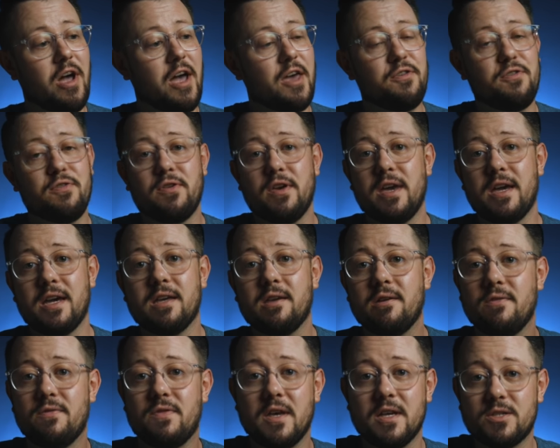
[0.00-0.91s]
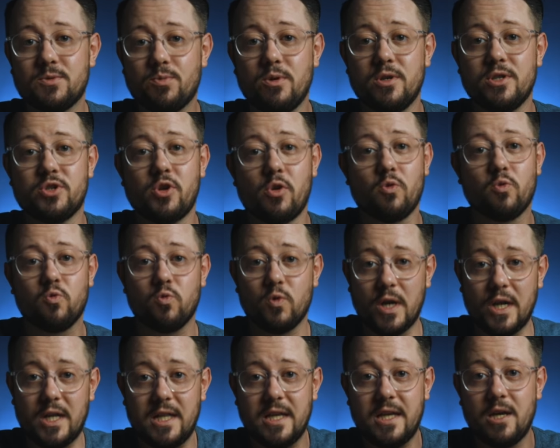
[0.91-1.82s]
I think this was
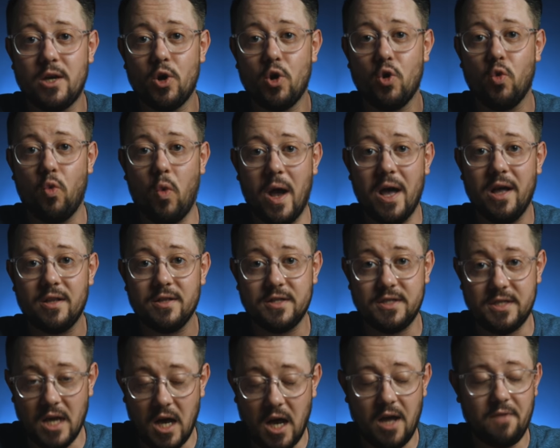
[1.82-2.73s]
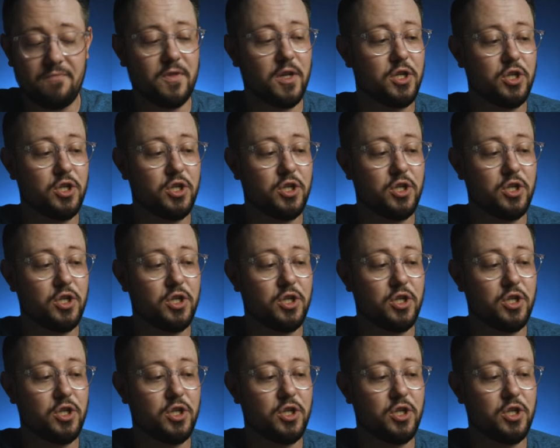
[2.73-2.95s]
really well done.